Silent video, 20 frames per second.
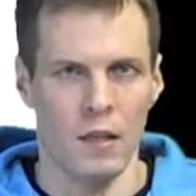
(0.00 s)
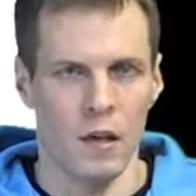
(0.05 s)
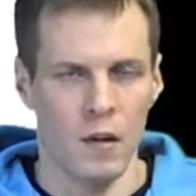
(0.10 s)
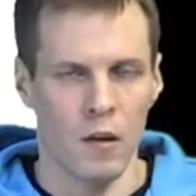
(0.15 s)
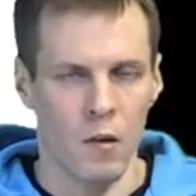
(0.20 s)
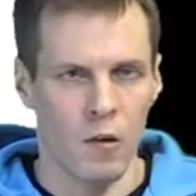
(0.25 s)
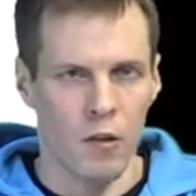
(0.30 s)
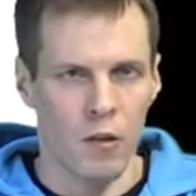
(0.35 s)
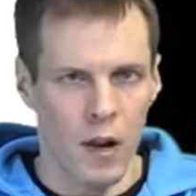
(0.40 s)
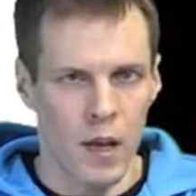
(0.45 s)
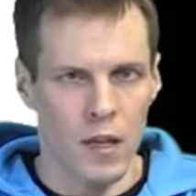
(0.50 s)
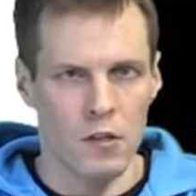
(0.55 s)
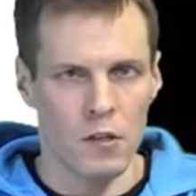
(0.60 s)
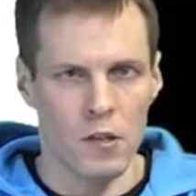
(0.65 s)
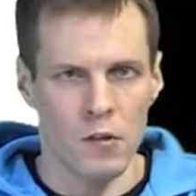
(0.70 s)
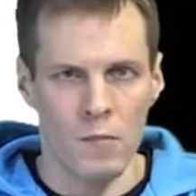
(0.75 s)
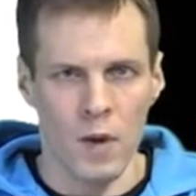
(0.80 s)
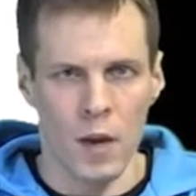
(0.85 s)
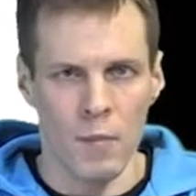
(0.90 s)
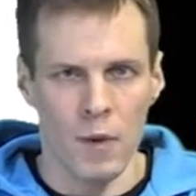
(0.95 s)
The
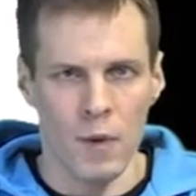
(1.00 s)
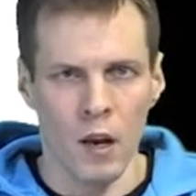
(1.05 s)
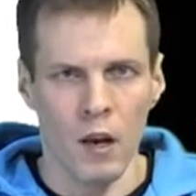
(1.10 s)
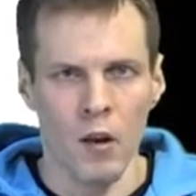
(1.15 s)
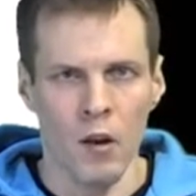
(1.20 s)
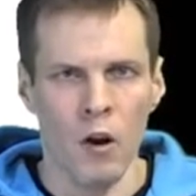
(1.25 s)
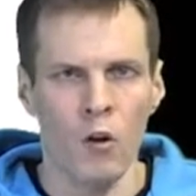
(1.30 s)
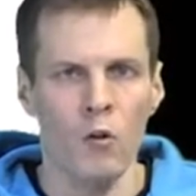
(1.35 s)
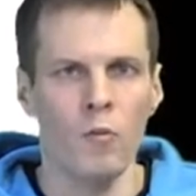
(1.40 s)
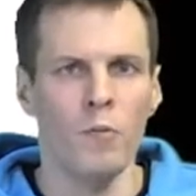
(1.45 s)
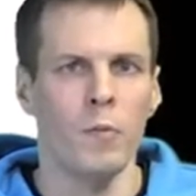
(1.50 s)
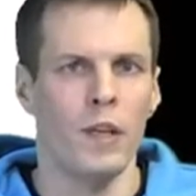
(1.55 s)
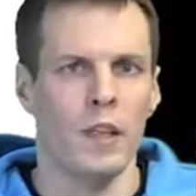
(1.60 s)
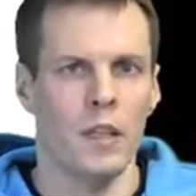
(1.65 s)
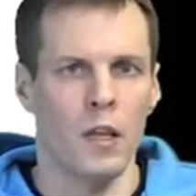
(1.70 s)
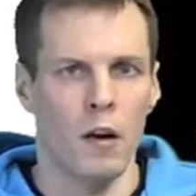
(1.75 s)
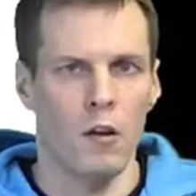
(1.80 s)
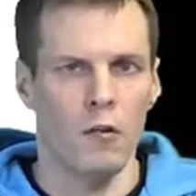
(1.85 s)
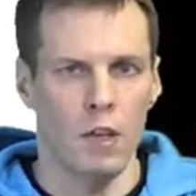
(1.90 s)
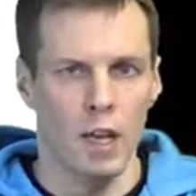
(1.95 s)
correlations may be low, but
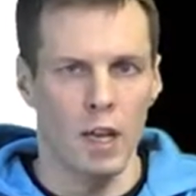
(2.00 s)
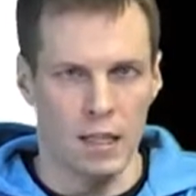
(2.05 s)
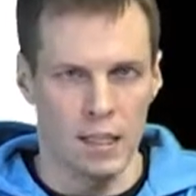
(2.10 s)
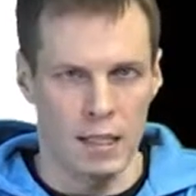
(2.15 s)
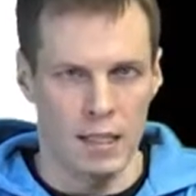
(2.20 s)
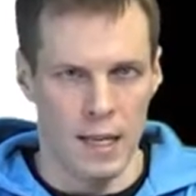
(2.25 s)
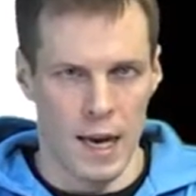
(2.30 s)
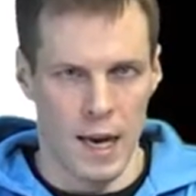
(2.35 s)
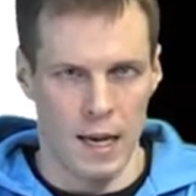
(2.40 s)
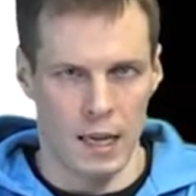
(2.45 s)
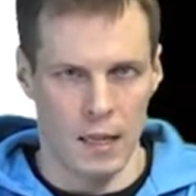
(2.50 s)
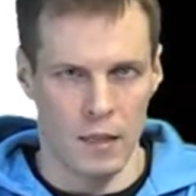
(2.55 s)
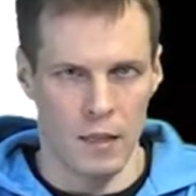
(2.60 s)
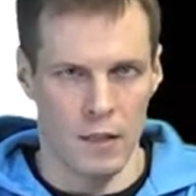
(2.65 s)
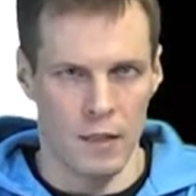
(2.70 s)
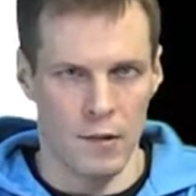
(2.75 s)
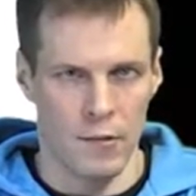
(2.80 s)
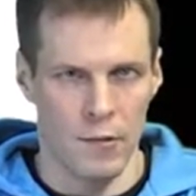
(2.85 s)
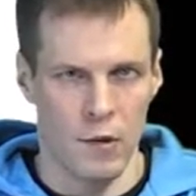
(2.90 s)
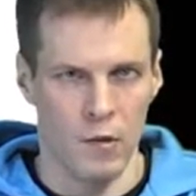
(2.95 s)
they're not exactly
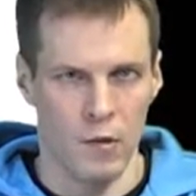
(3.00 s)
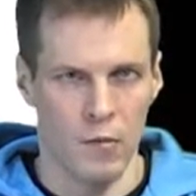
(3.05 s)
zero.